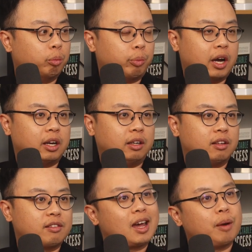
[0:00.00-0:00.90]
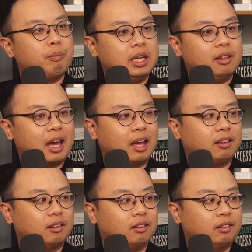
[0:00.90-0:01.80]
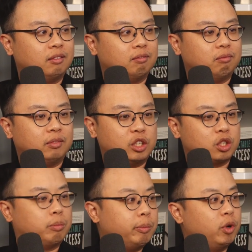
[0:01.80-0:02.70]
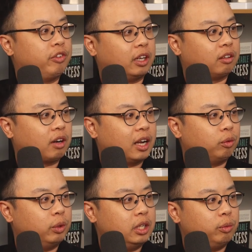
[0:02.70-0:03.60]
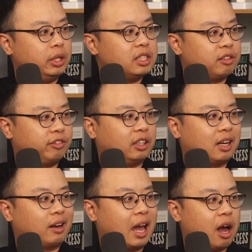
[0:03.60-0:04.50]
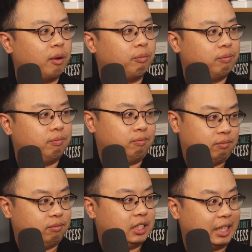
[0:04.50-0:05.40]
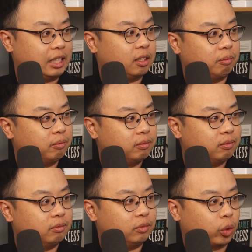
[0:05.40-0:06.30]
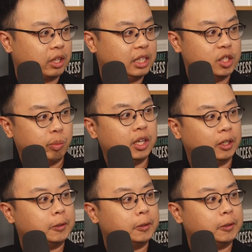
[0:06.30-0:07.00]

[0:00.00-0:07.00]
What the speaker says: But it does not mean that they shouldn't be moving, right? We need to figure out how to get them where they need to be.